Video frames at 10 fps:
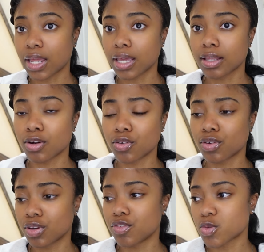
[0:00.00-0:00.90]
like
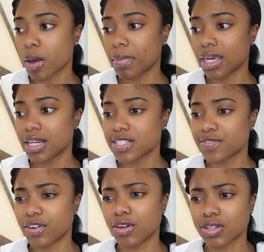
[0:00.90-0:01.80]
the reason why I'm making this
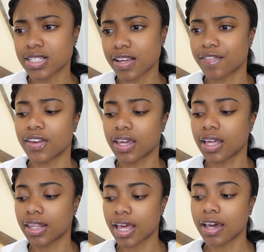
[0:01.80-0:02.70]
video is because I feel like
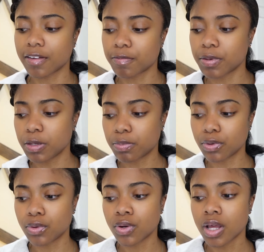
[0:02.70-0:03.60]
a lot of
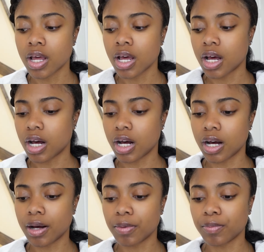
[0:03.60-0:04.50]
people
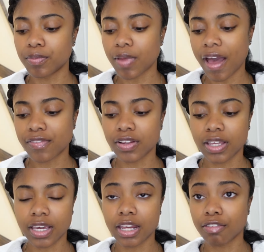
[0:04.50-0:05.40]
after
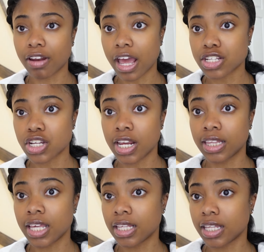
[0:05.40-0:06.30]
they get a relaxer, they
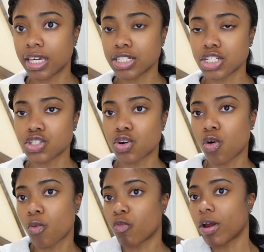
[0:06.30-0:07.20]
think they could just
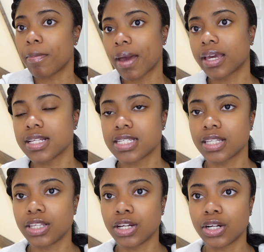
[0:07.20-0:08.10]
go right back into
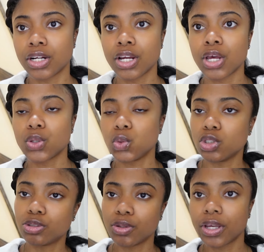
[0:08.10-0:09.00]
their
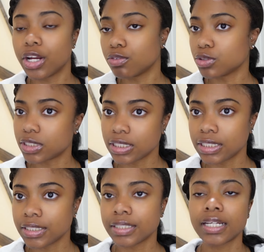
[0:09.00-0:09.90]
usual hair
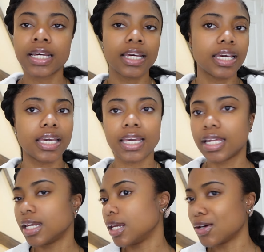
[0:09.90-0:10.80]
routine,
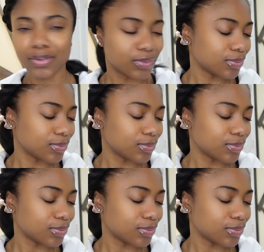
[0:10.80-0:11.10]
and no,